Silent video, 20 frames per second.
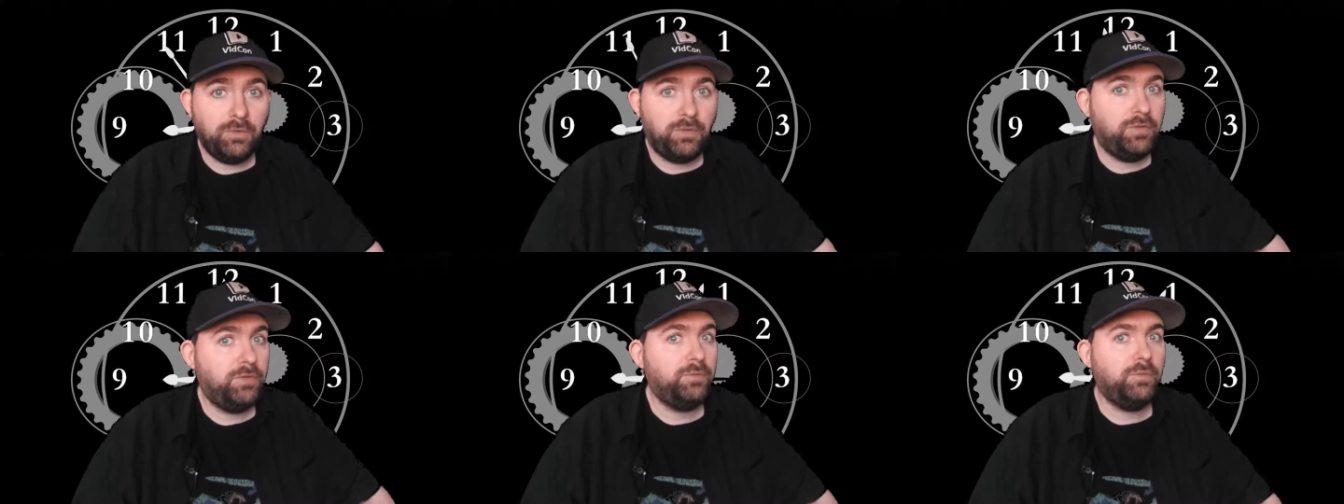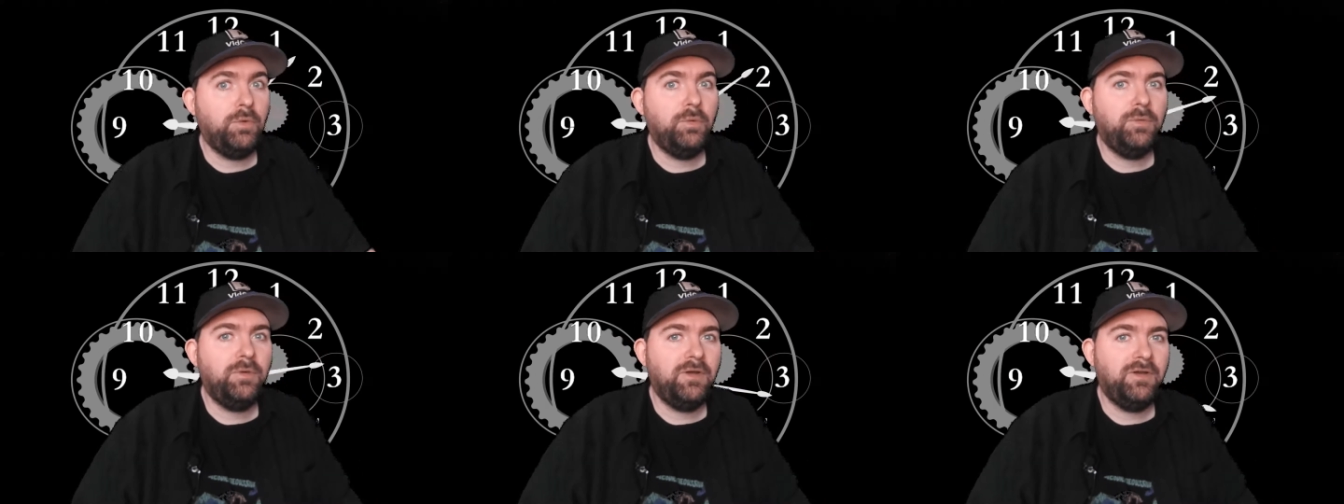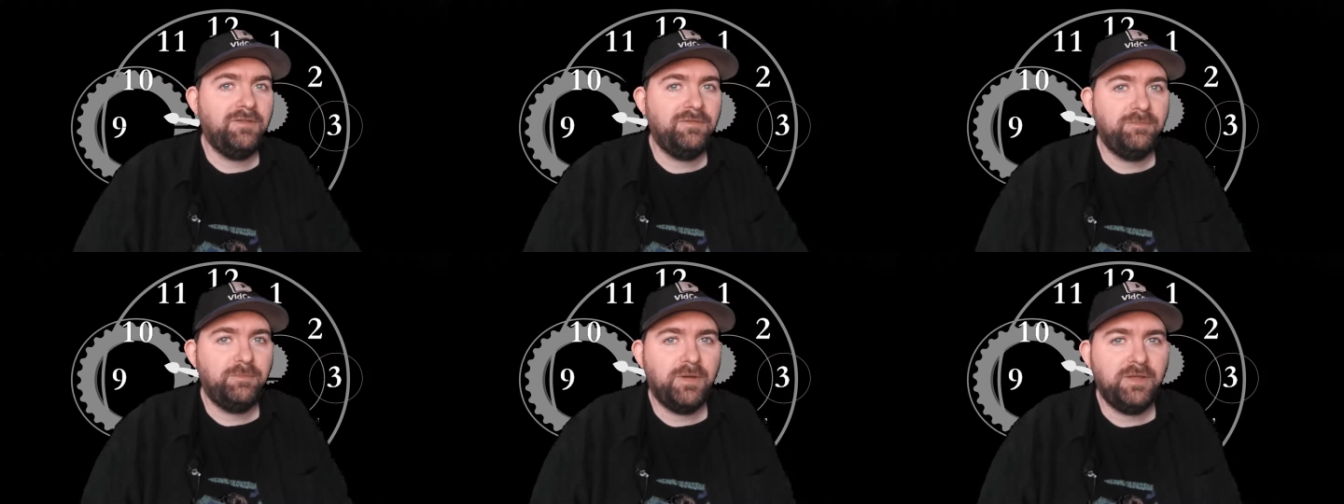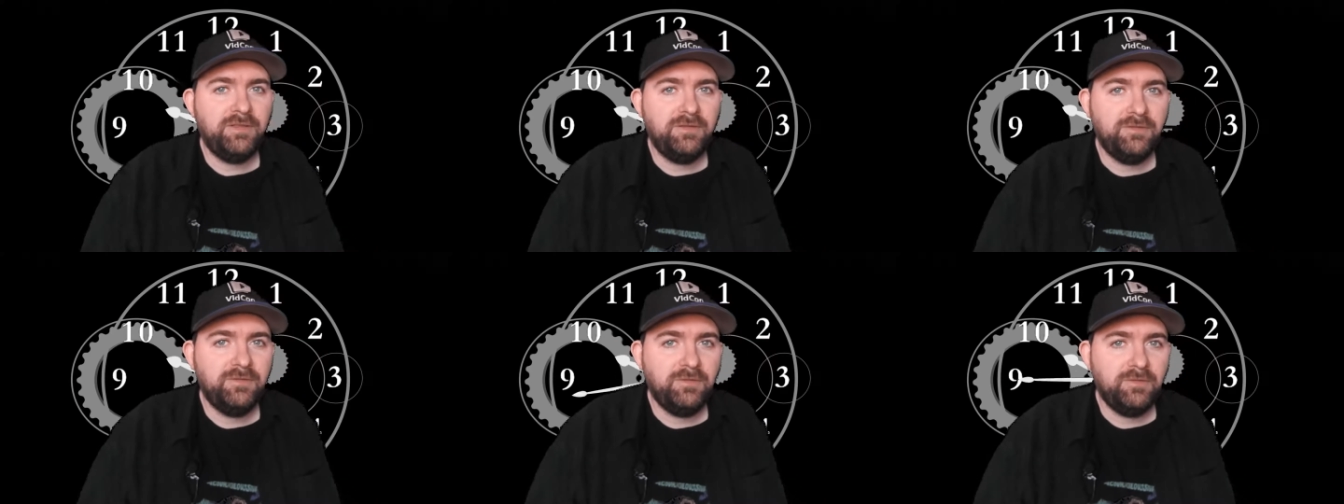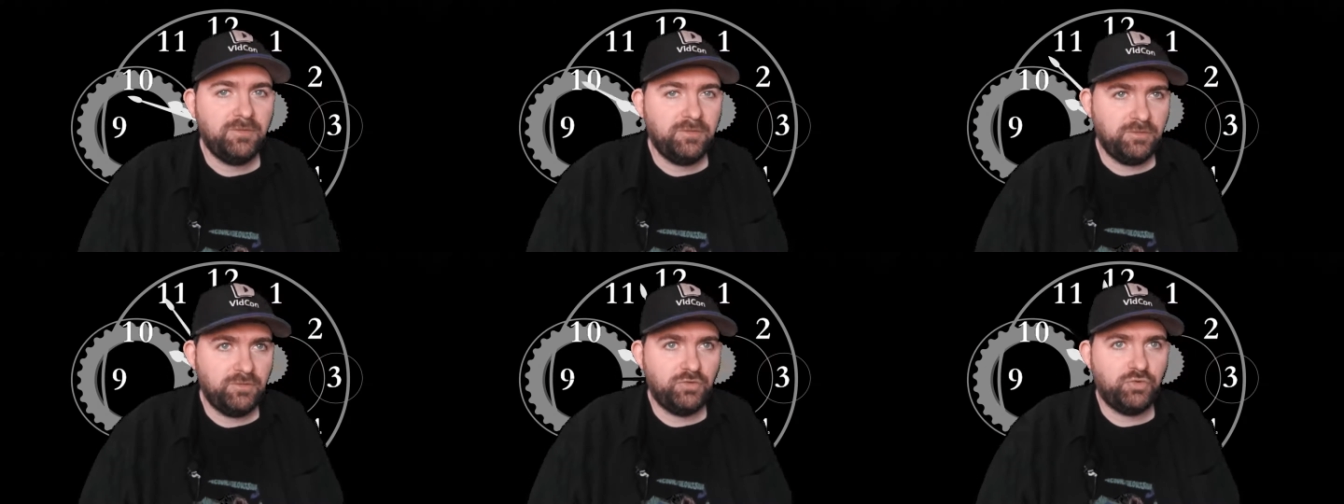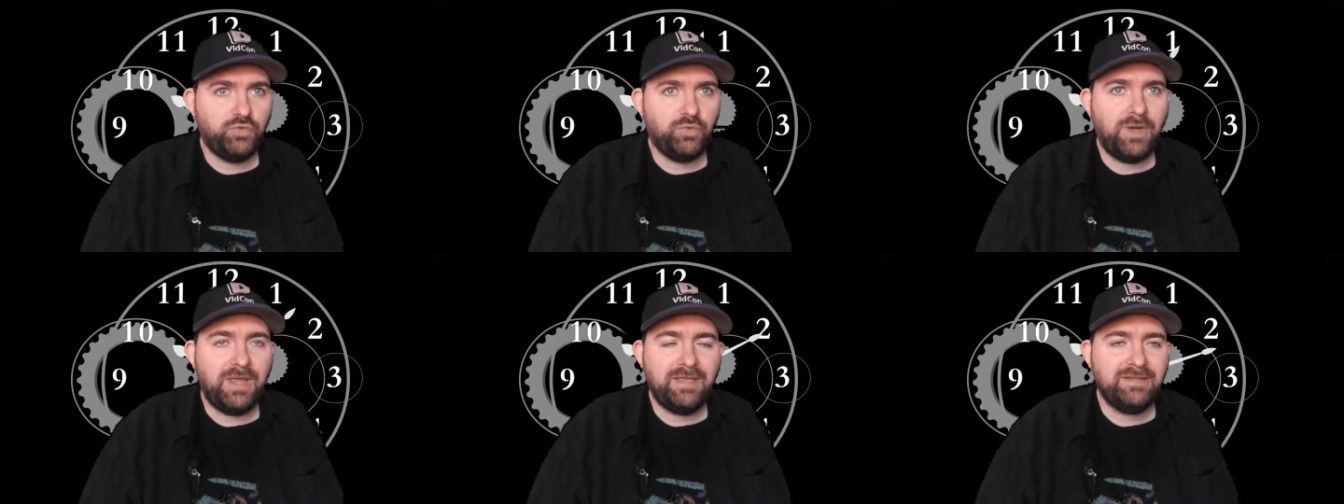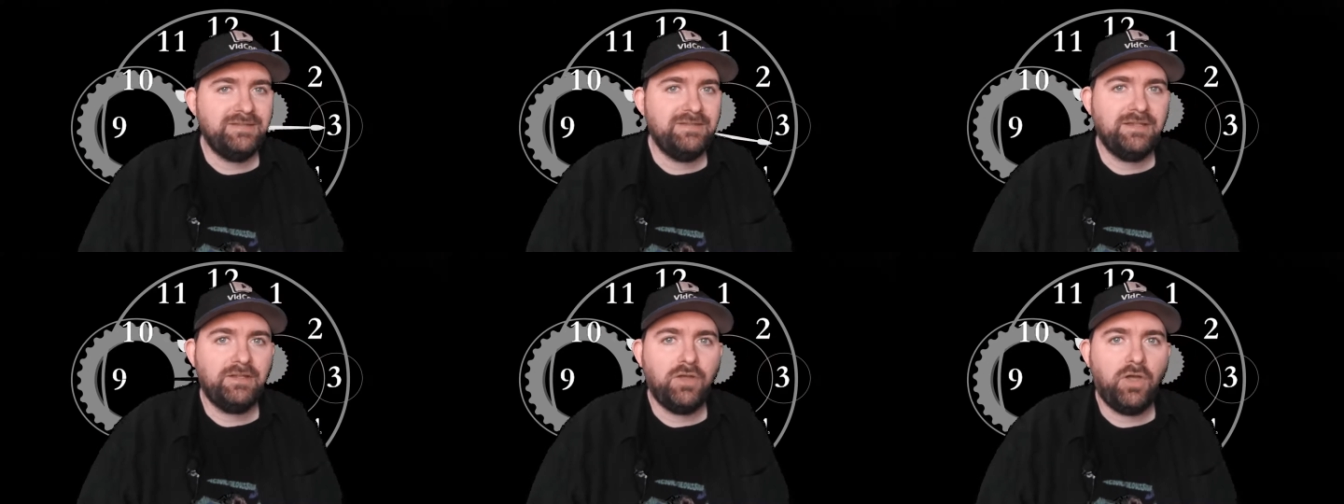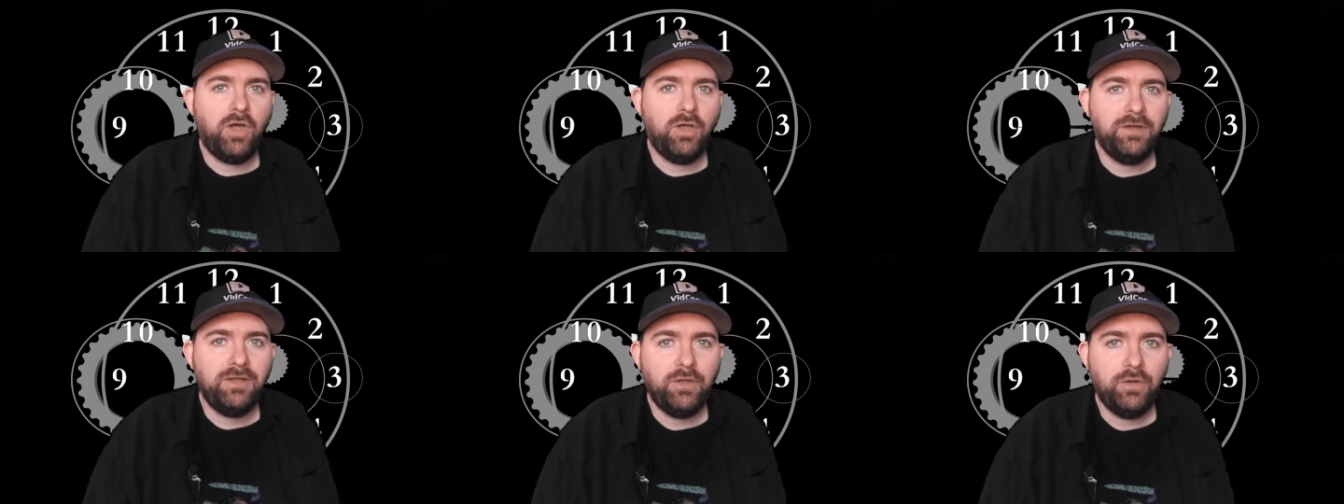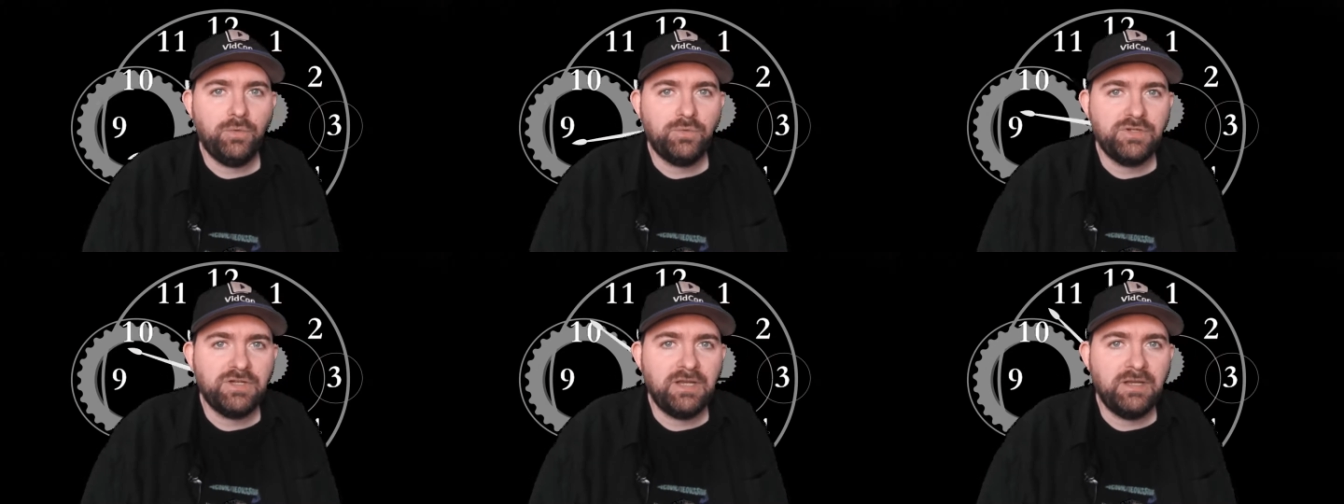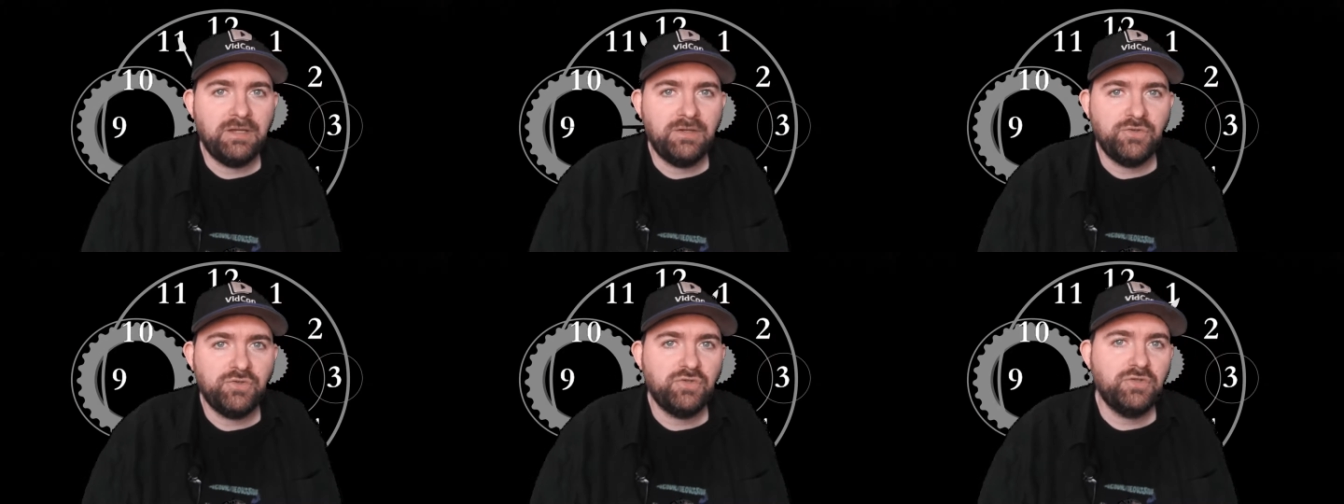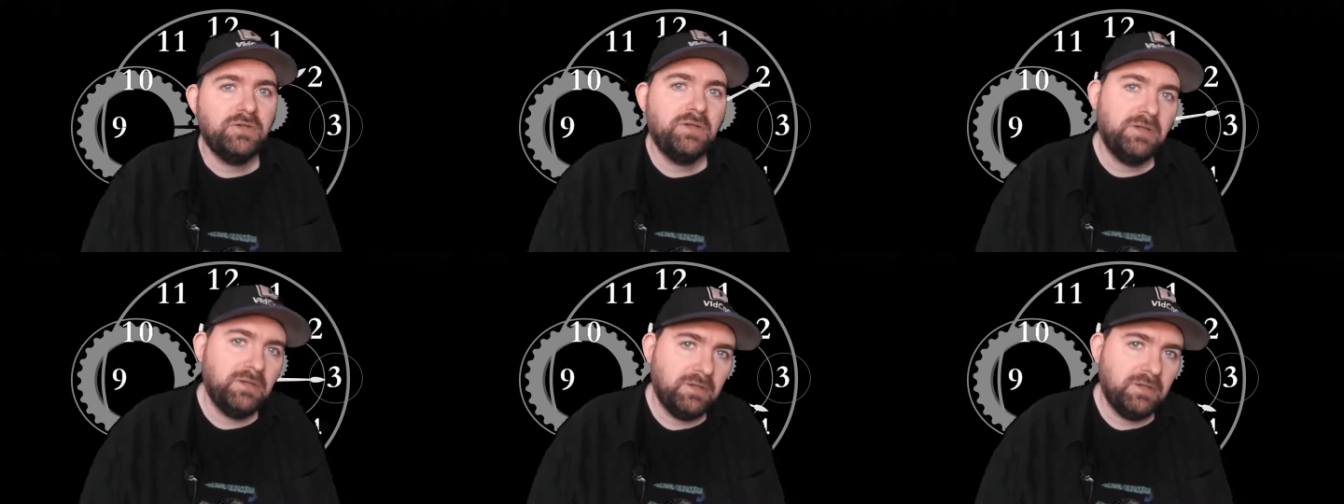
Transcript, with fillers: thrown off by the drastic audio change.